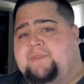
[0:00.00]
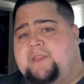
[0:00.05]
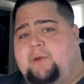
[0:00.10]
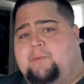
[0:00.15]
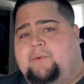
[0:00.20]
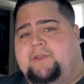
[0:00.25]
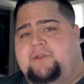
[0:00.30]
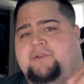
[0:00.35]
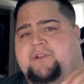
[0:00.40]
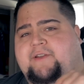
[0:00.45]
That
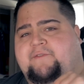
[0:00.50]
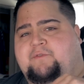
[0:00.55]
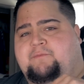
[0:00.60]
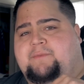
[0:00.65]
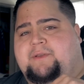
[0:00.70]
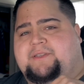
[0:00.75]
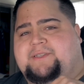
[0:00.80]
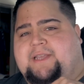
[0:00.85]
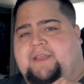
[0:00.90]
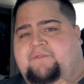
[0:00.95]
way you never
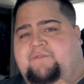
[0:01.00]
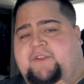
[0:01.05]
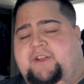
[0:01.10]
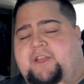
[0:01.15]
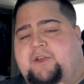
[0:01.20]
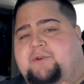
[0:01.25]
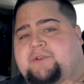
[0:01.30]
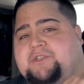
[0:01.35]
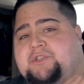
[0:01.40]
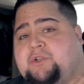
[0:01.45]
miss a
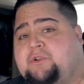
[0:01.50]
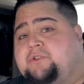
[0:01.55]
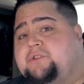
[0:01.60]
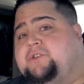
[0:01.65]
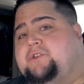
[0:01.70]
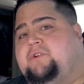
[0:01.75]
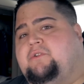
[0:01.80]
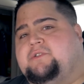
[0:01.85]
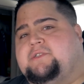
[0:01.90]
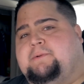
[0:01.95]
video as soon as
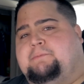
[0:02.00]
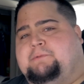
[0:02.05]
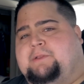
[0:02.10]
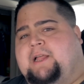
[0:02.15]
it goes up